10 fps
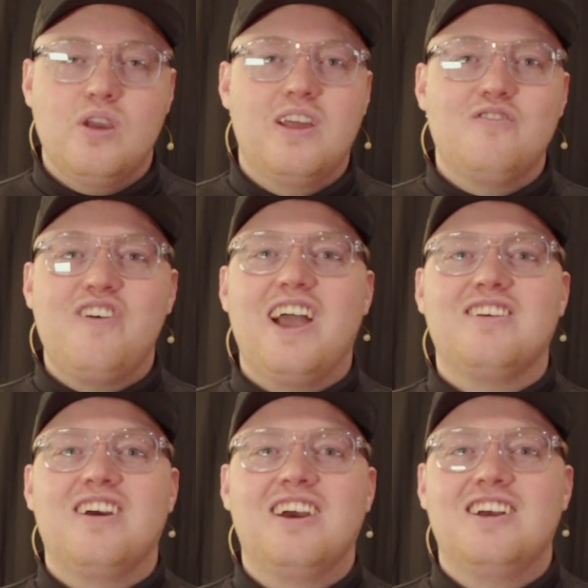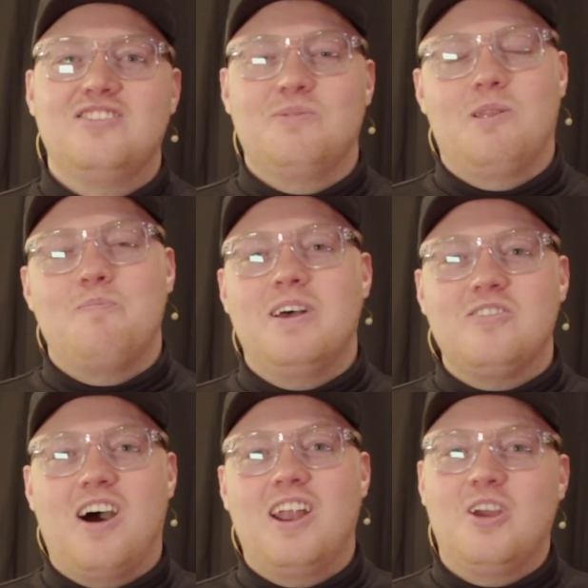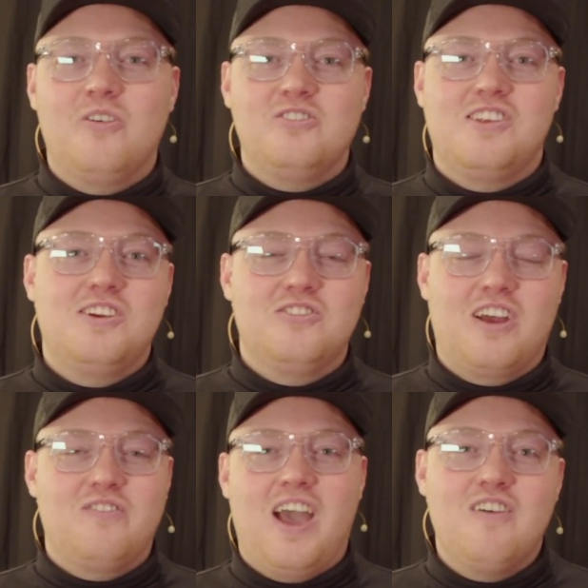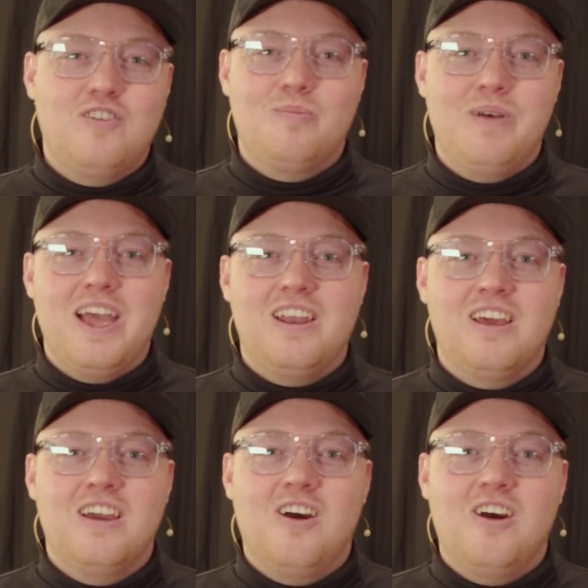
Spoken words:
In fact, some of the best audio engineers I've ever met